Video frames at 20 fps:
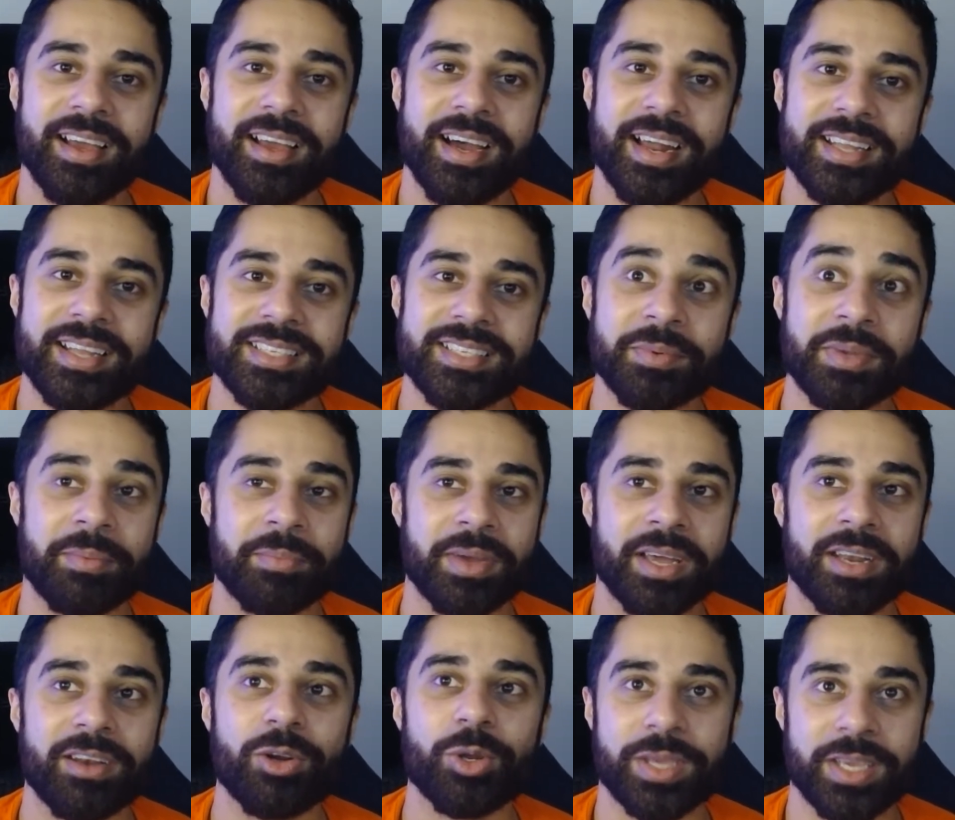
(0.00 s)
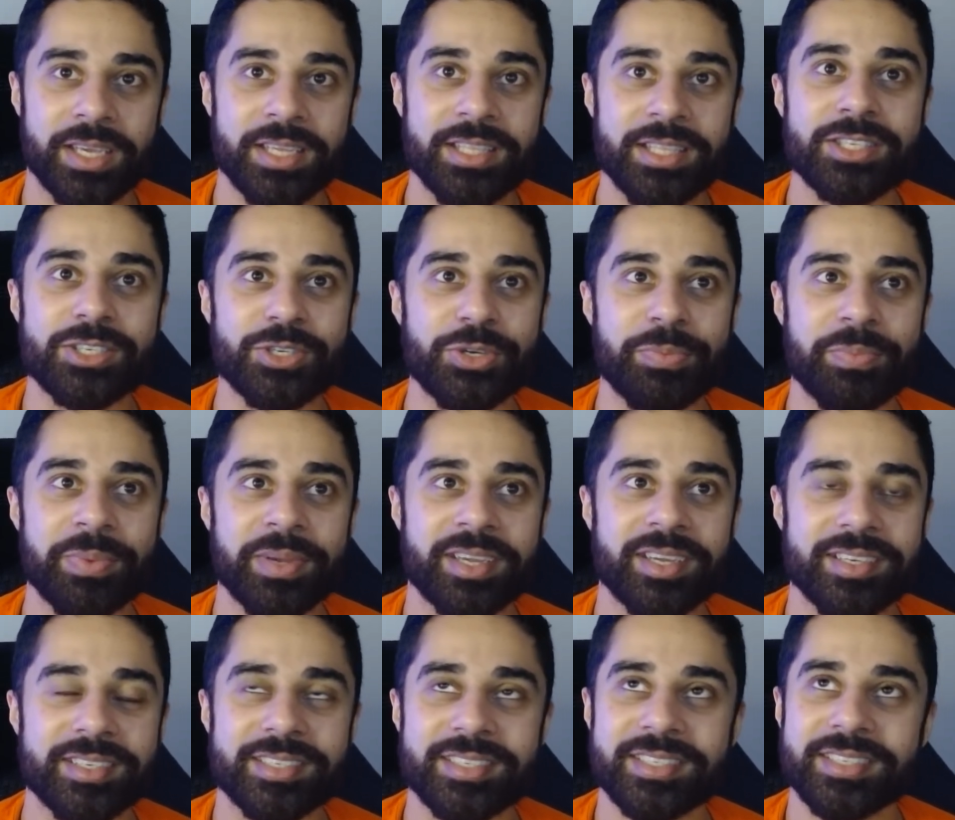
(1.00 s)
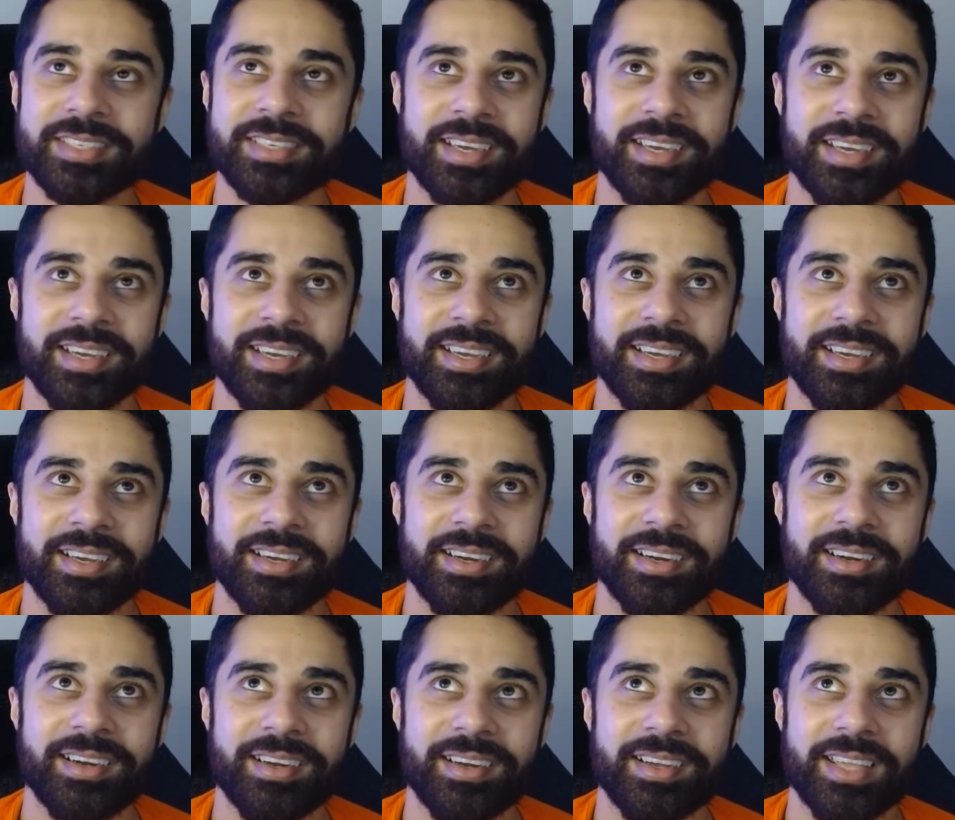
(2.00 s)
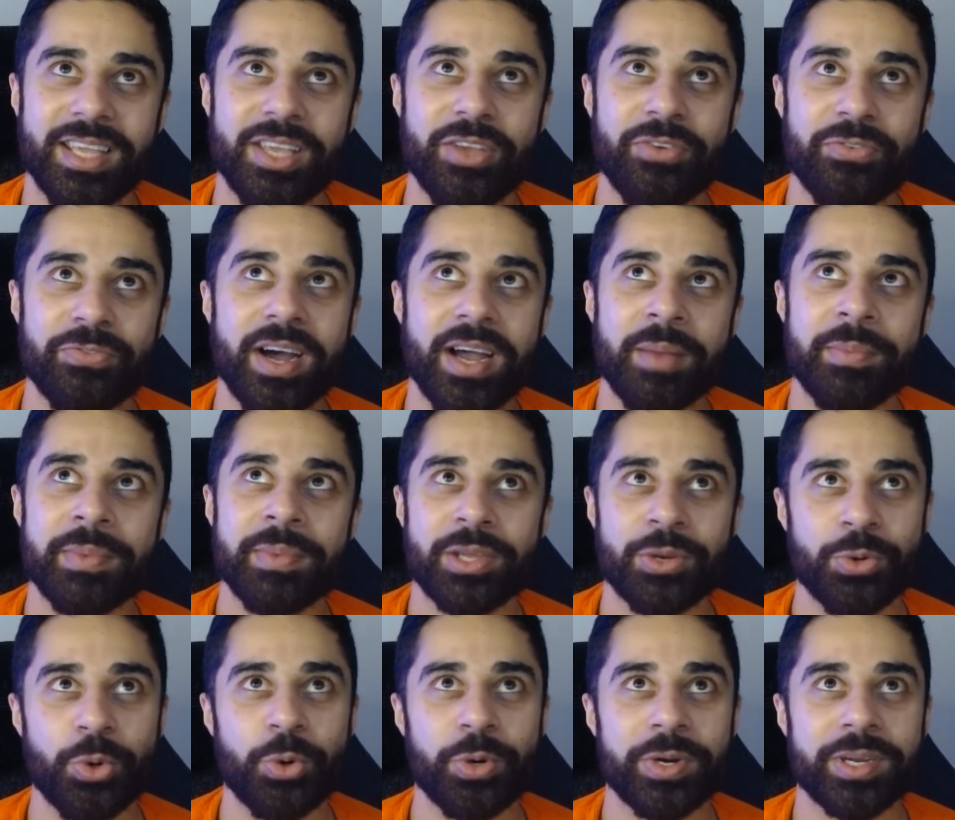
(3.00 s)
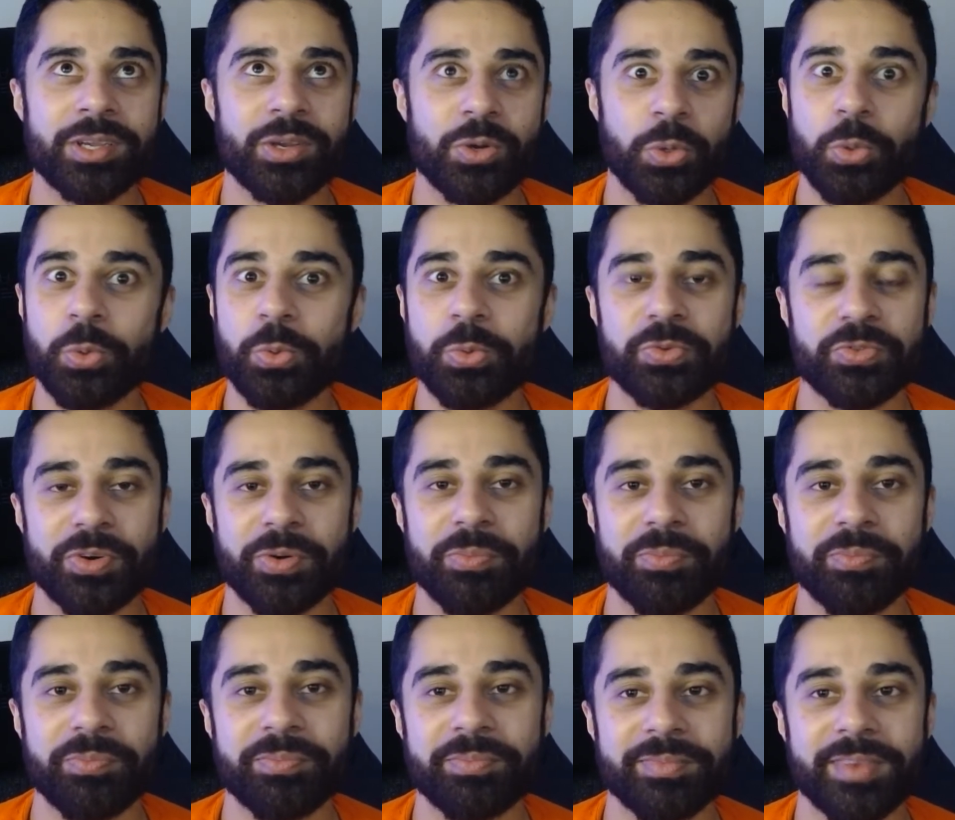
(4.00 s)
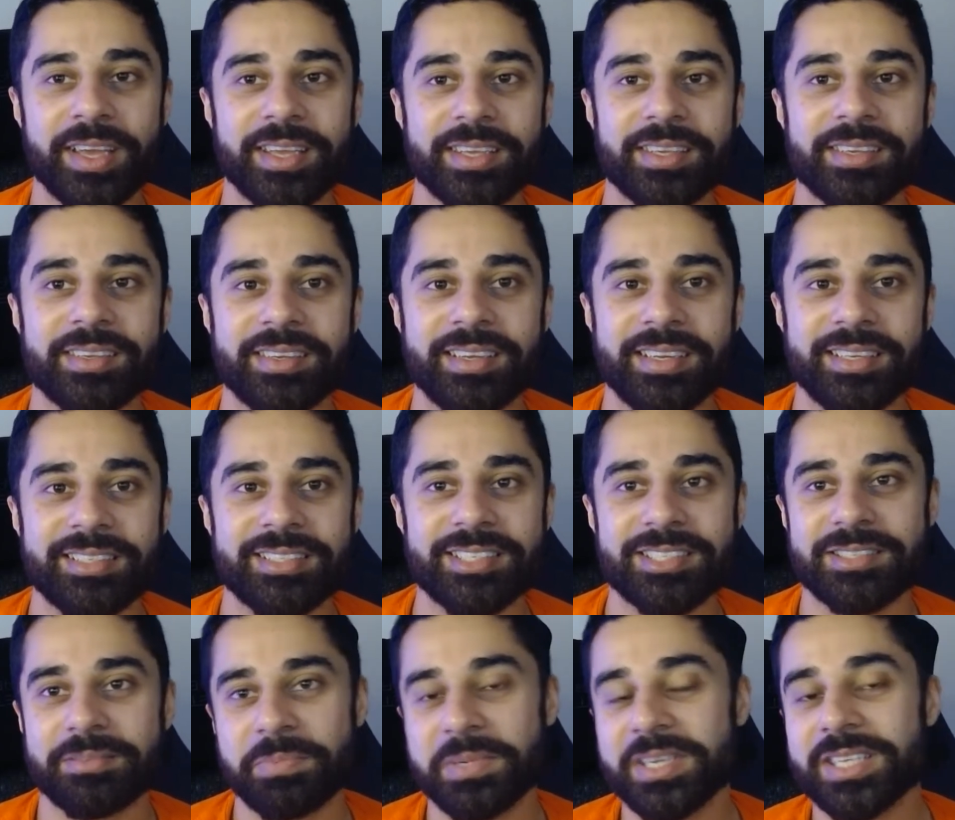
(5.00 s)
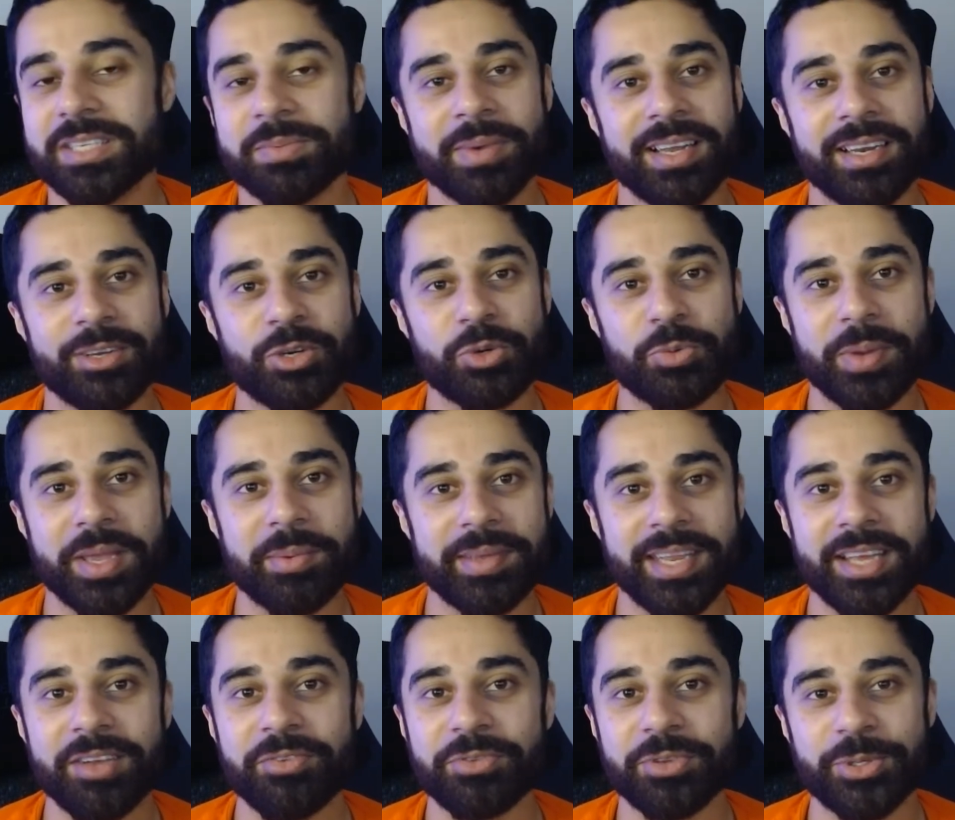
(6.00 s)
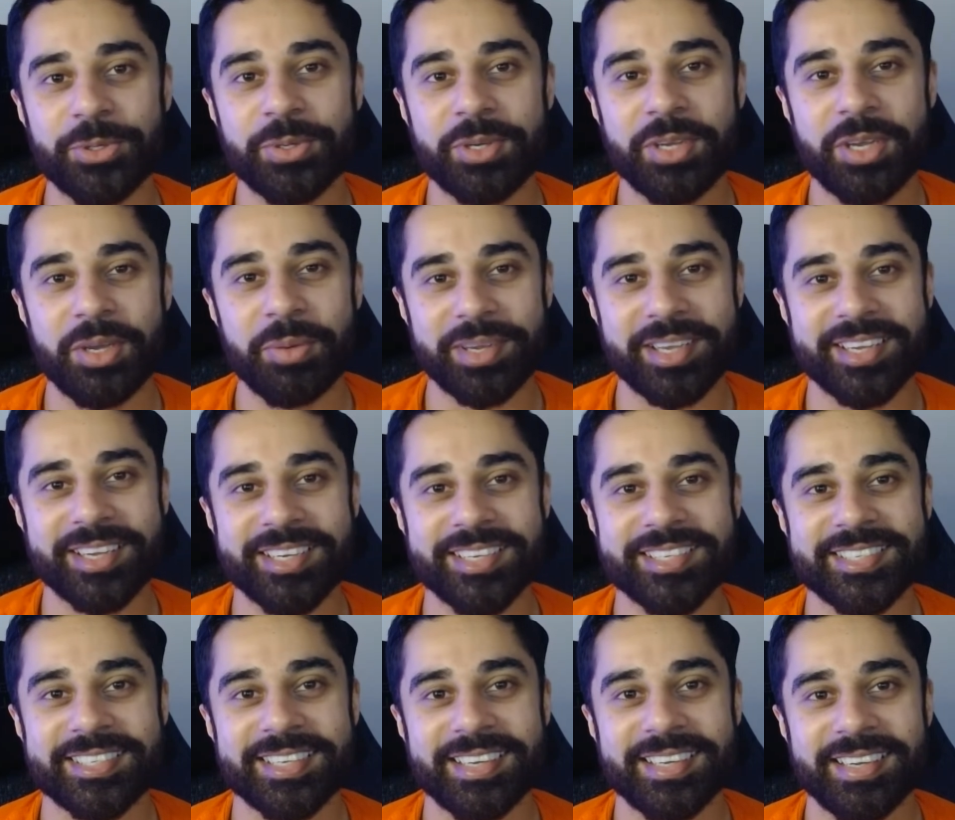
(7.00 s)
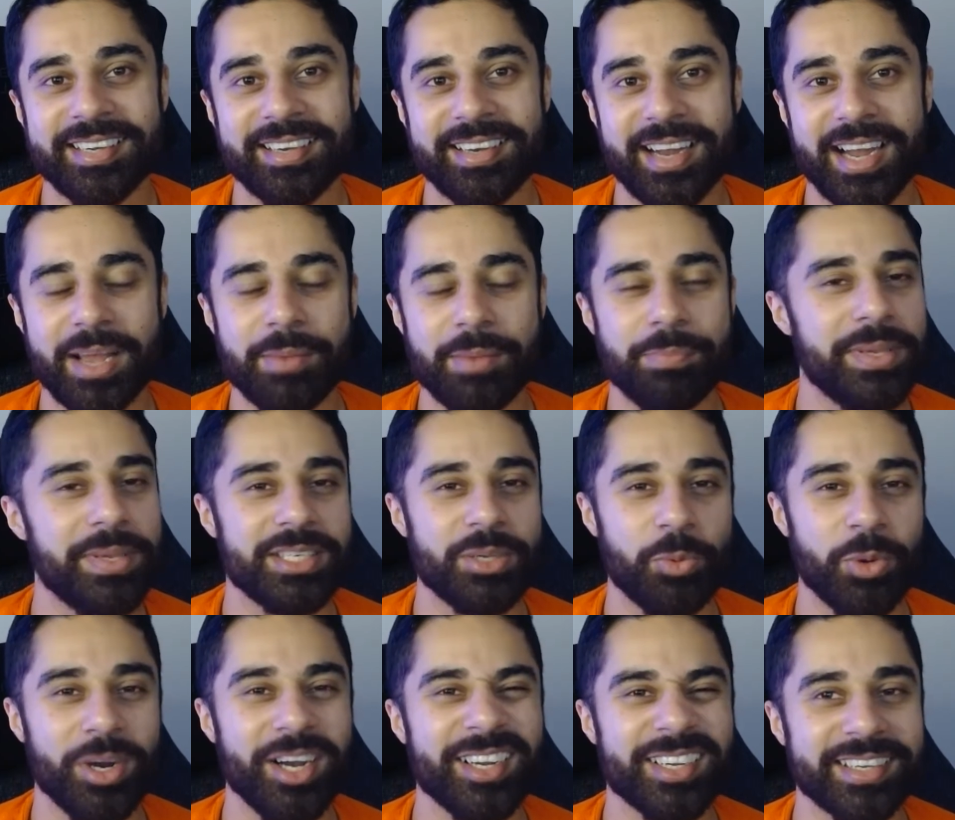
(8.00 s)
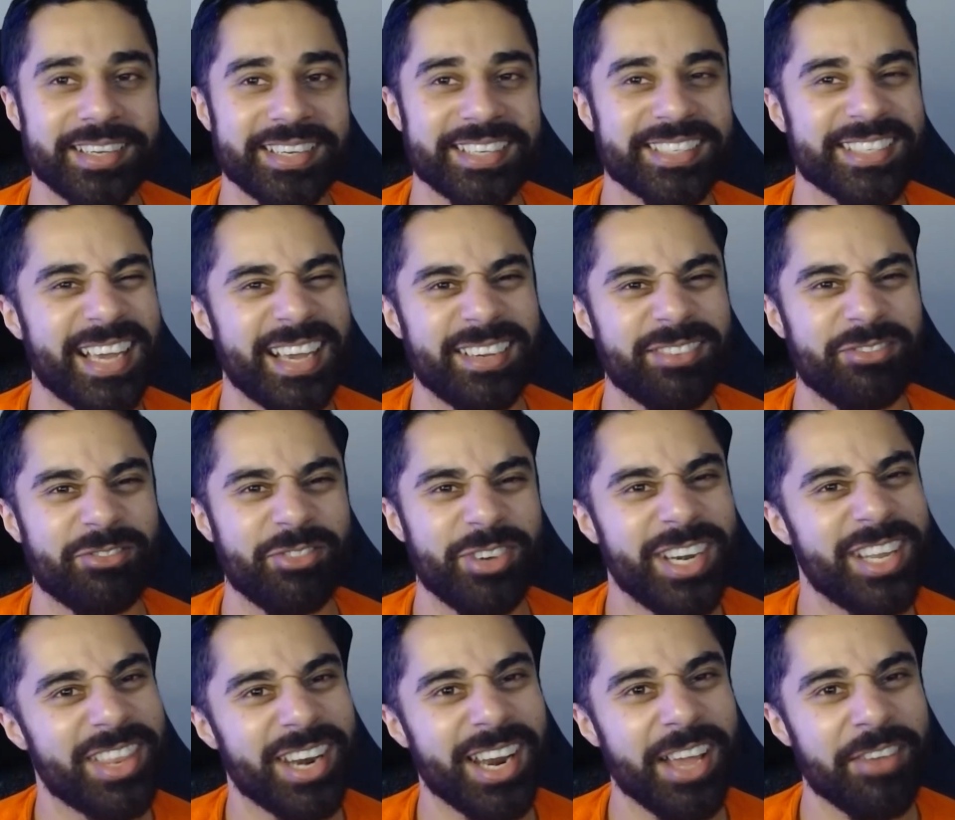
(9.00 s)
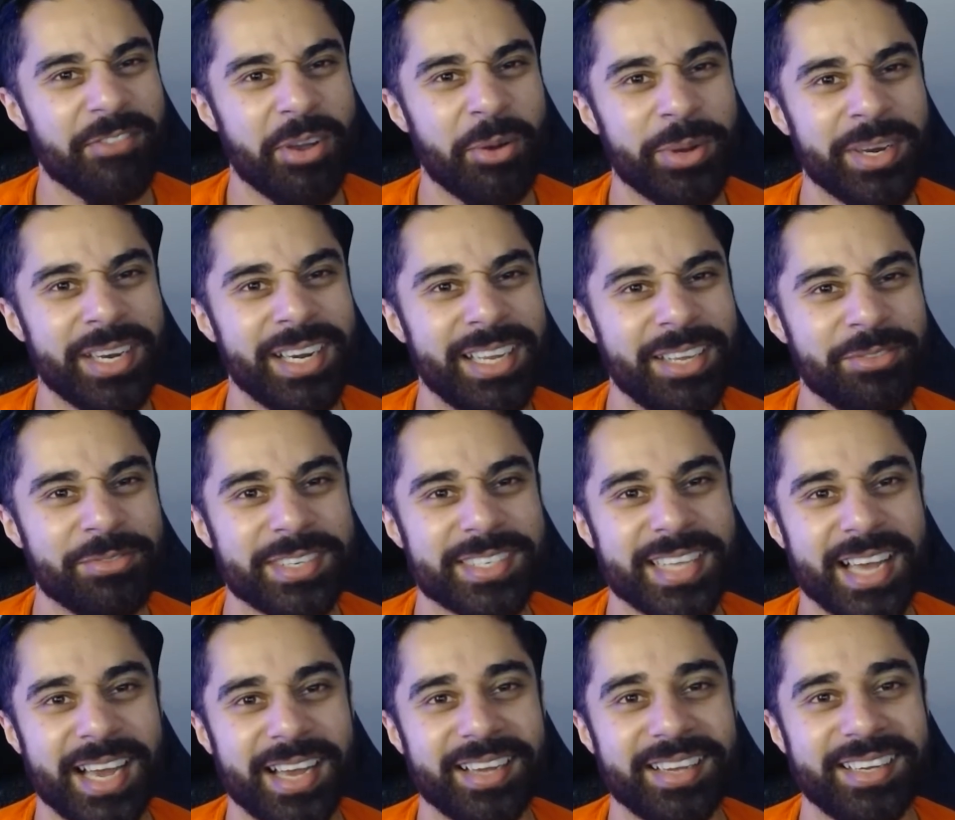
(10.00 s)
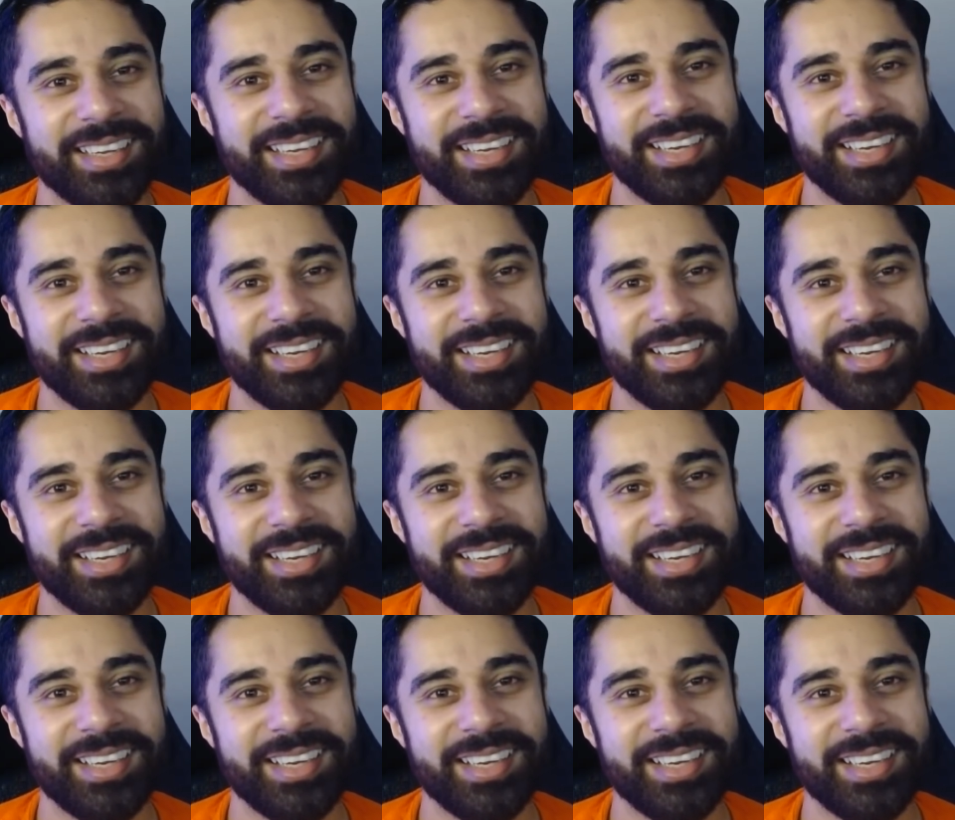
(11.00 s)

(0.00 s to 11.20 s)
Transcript: And it's something I'm kind of looking into, because if I'm ignoring calls from like to speak to my little baby nephew because I'm busy working, is that really the life I want to live? Is that